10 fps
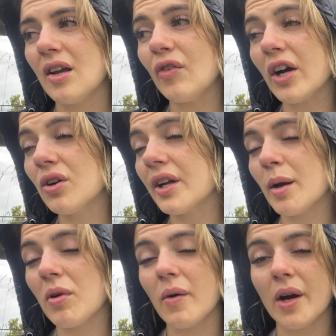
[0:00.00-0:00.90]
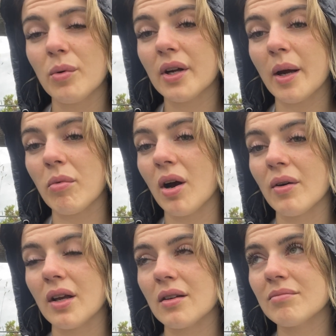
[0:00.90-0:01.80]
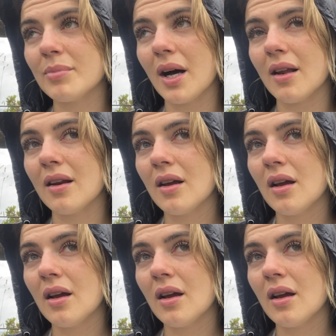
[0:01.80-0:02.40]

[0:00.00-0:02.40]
If I could have kept going, I would have kept going. But